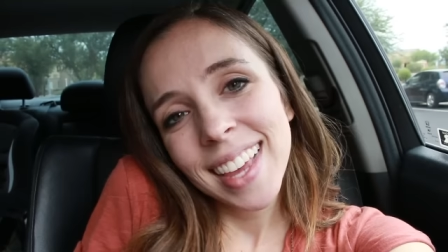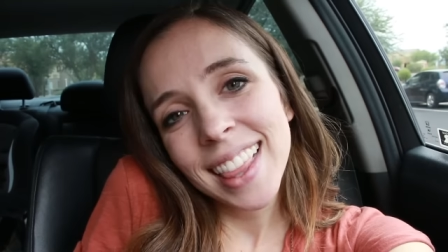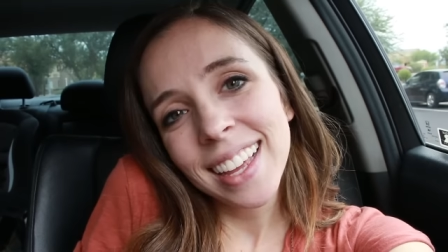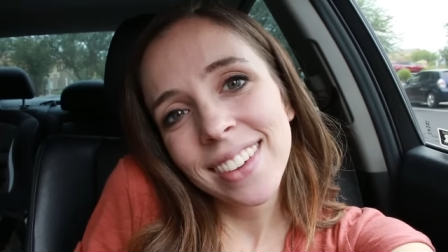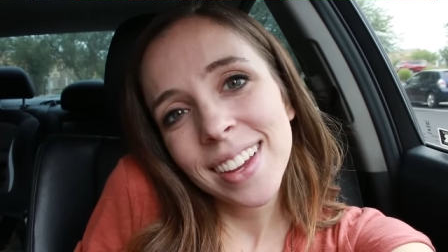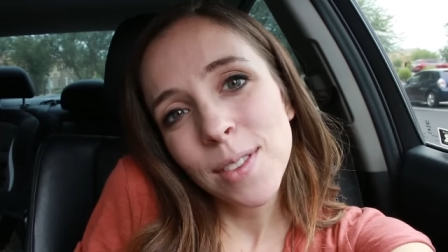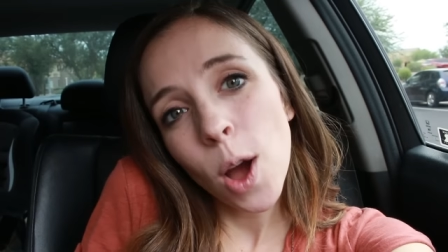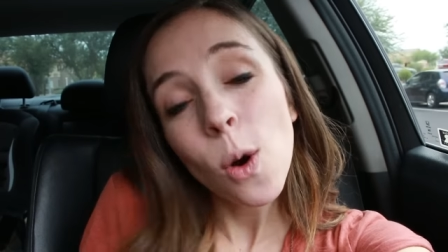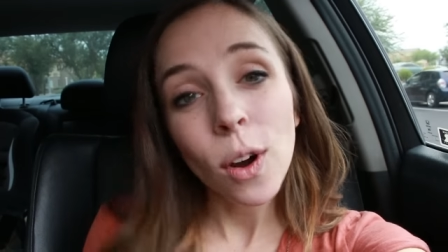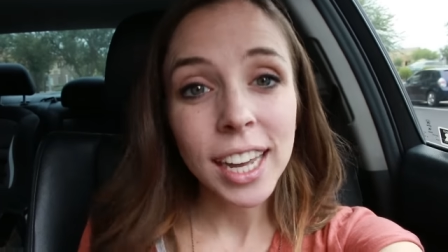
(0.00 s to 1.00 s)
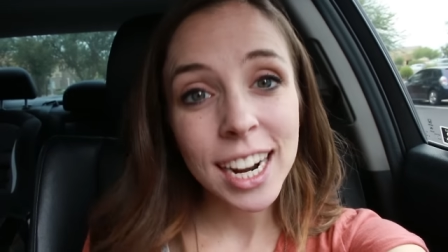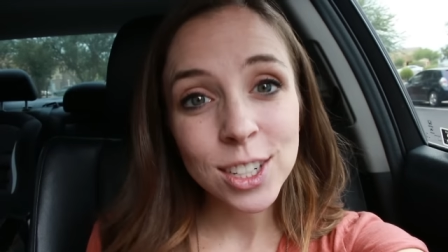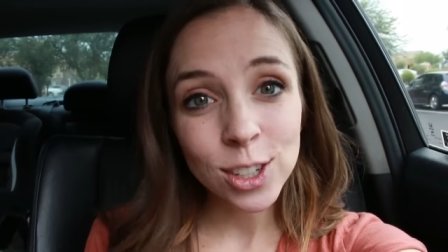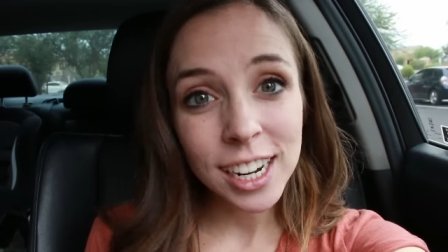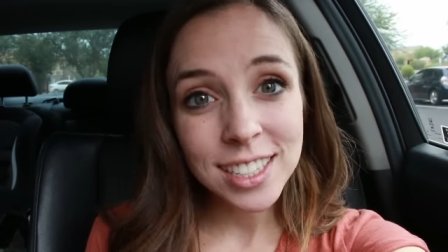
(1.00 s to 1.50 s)
I love it. Oh, can I
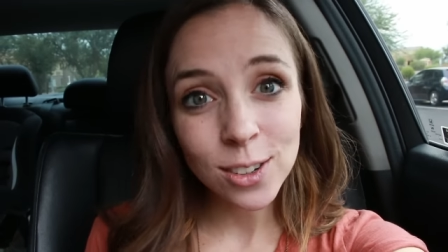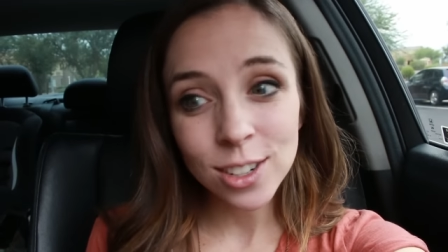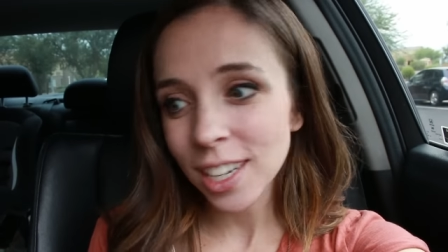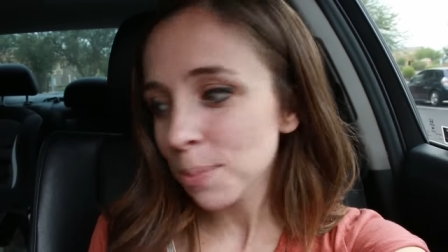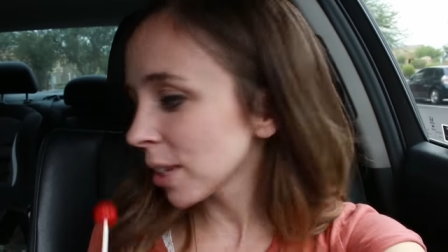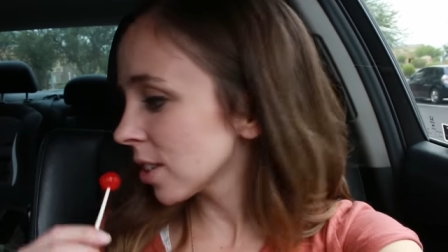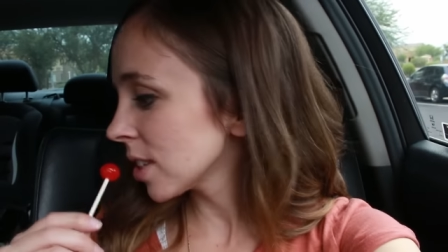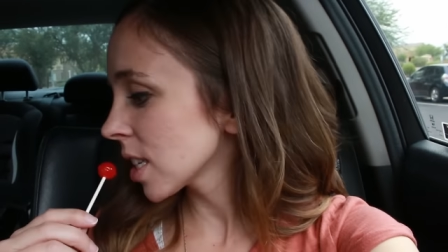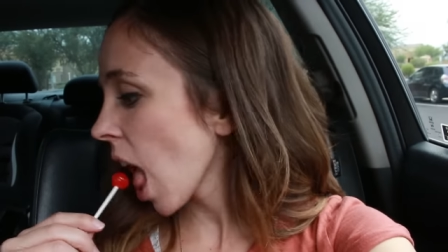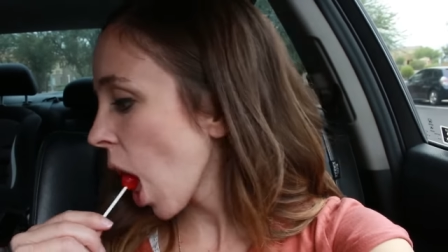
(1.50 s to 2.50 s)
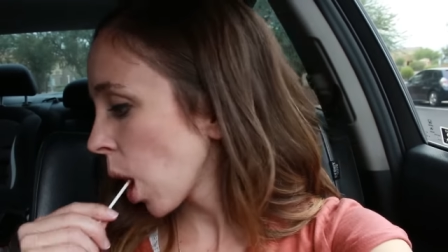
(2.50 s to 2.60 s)
show you guys the ultrasound pictures?